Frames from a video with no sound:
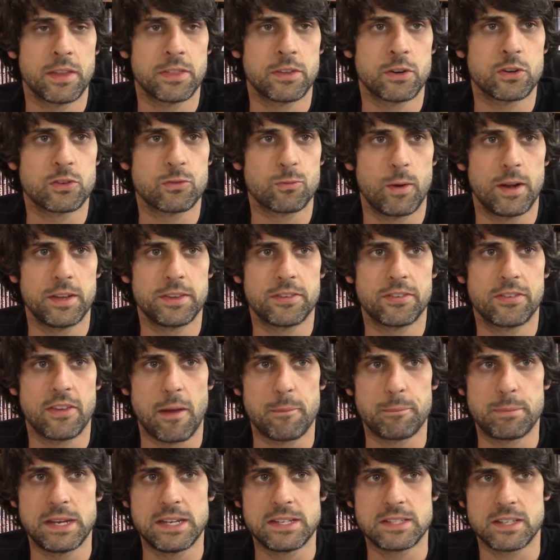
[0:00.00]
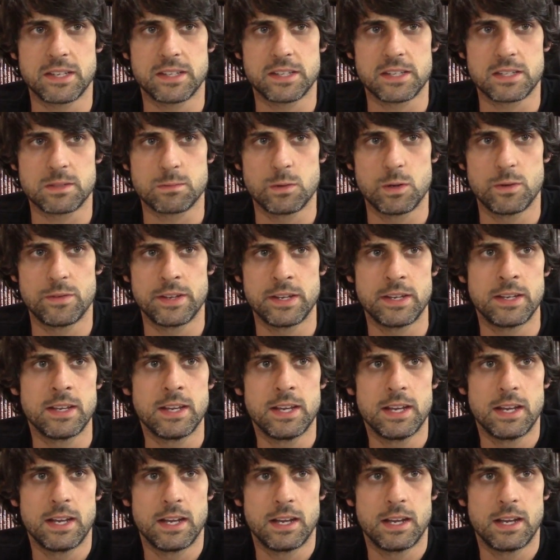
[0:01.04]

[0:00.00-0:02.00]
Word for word: And there's one set piece in this movie,